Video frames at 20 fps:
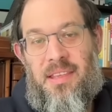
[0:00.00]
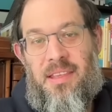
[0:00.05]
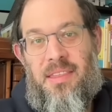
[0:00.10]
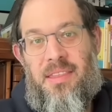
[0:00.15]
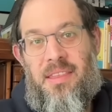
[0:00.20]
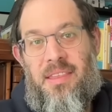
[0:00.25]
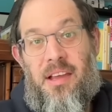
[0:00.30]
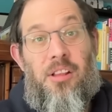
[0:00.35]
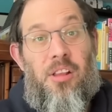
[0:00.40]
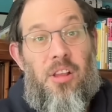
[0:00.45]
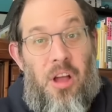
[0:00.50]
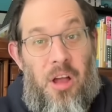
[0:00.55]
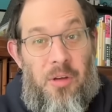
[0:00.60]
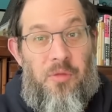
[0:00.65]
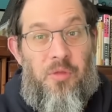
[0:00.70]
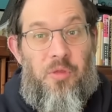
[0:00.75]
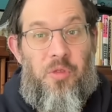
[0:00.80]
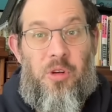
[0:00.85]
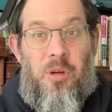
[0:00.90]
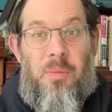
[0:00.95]
the Claude
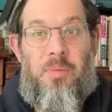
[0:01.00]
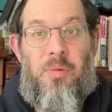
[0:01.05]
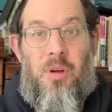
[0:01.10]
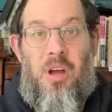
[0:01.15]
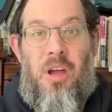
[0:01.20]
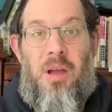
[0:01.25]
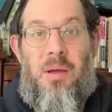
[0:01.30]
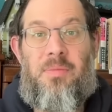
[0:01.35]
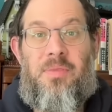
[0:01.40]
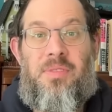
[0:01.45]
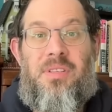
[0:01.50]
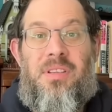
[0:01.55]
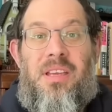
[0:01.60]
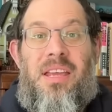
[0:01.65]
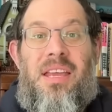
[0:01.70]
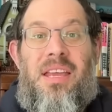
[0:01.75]
4 prompt